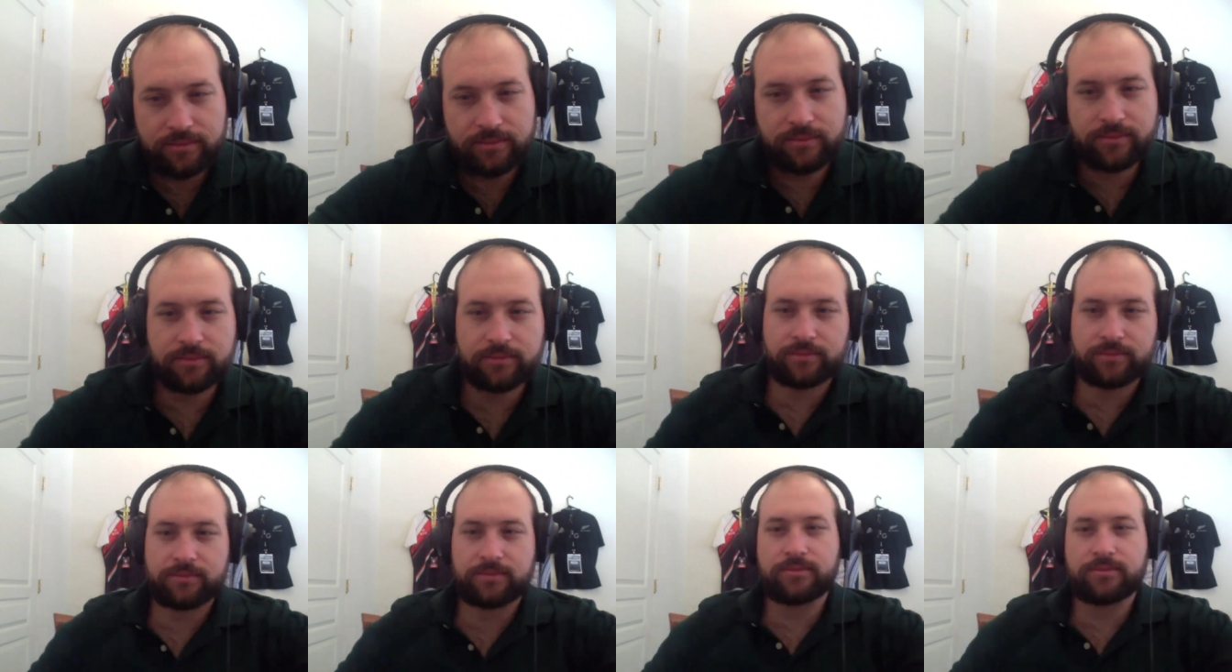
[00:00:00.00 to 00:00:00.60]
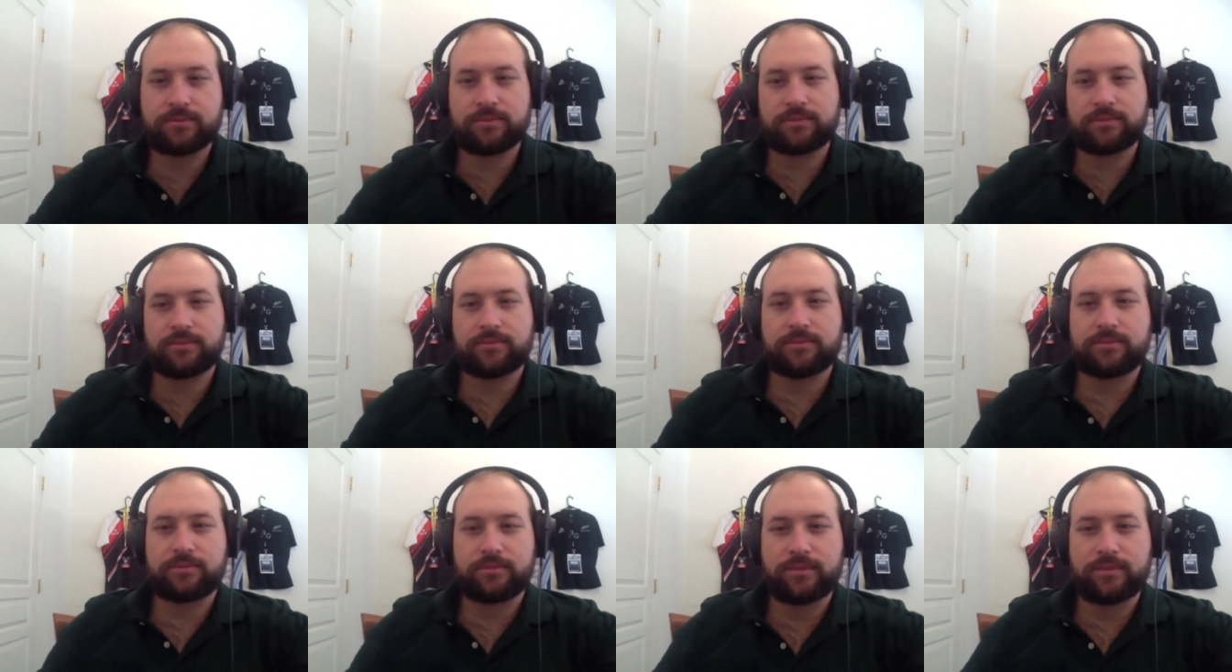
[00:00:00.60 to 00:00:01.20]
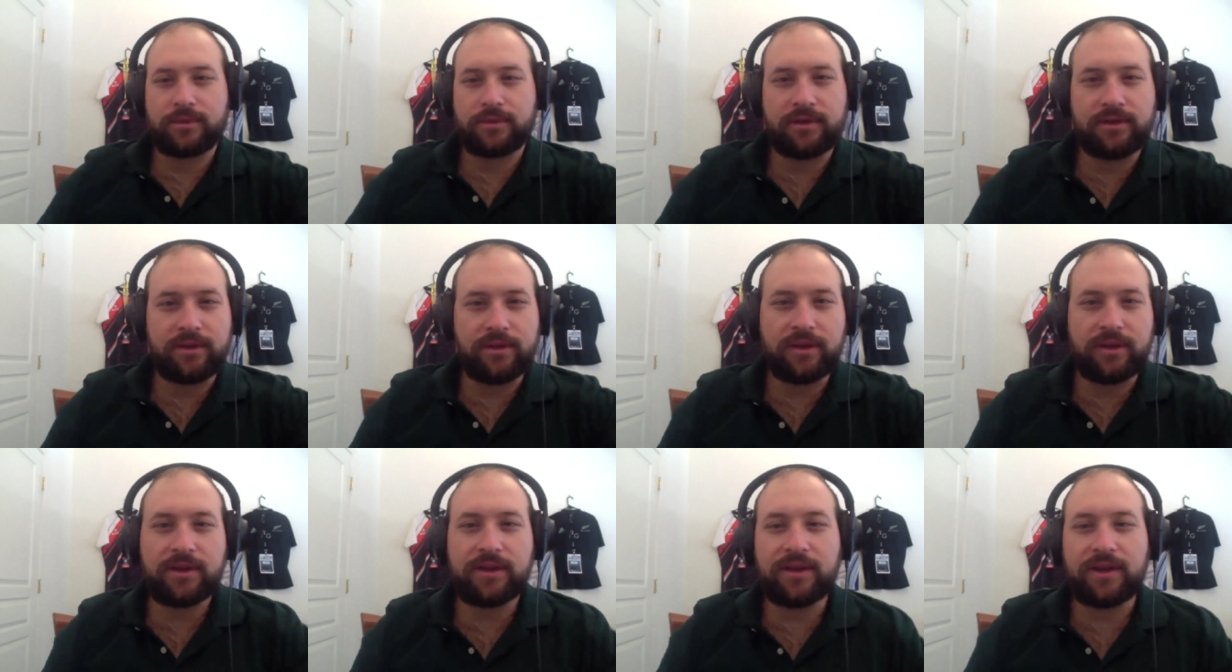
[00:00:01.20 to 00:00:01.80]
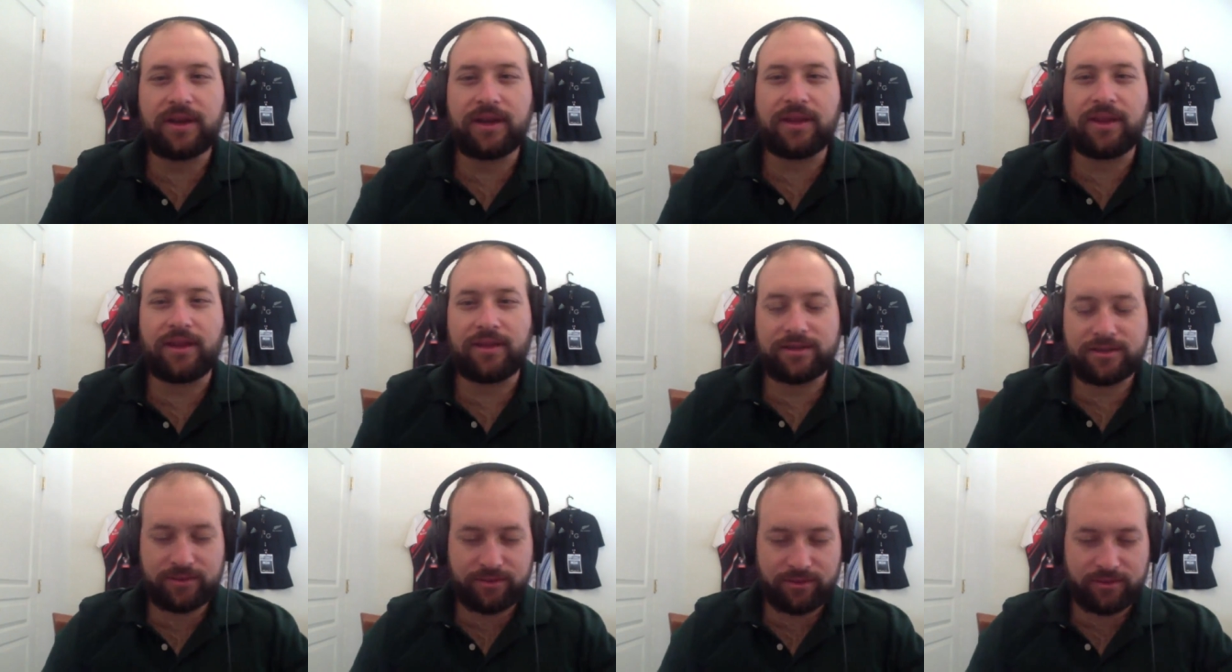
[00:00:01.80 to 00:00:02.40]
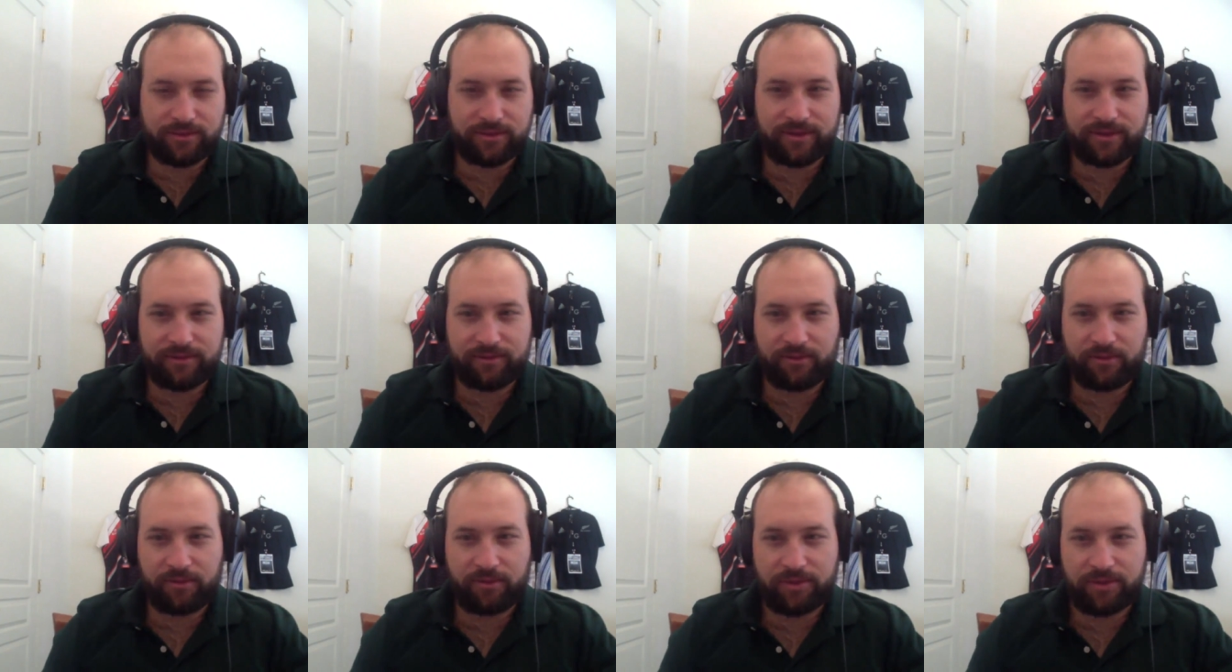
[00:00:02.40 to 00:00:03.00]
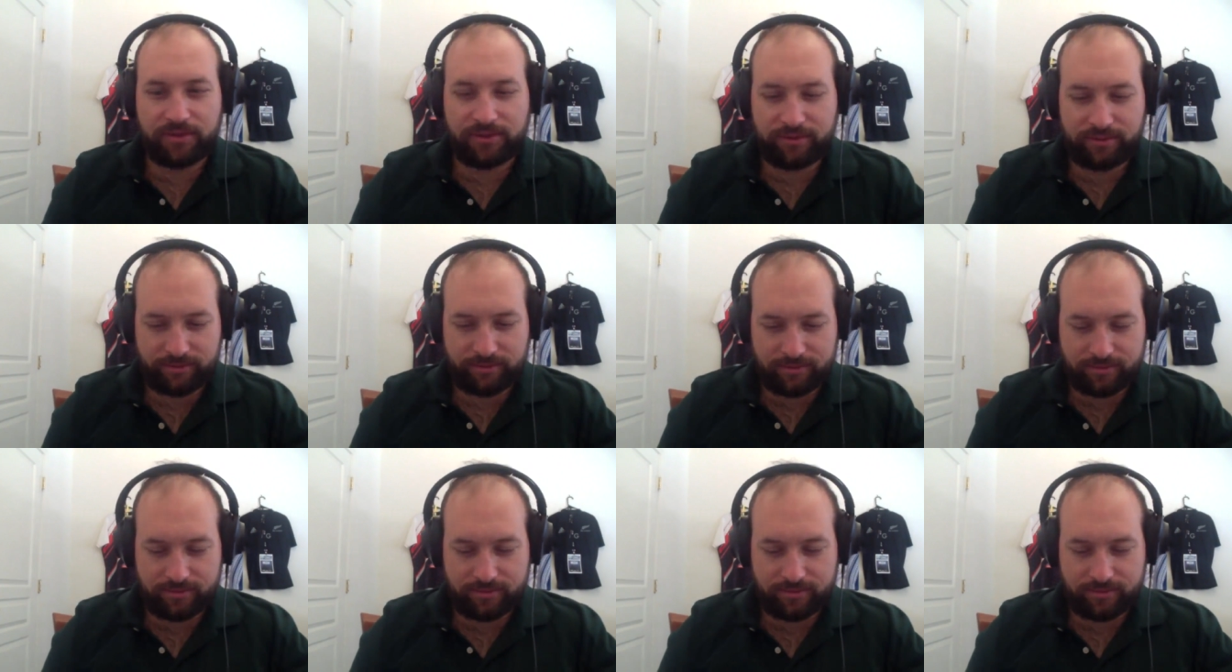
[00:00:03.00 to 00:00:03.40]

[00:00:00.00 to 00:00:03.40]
I think I lost Gordon, everyone.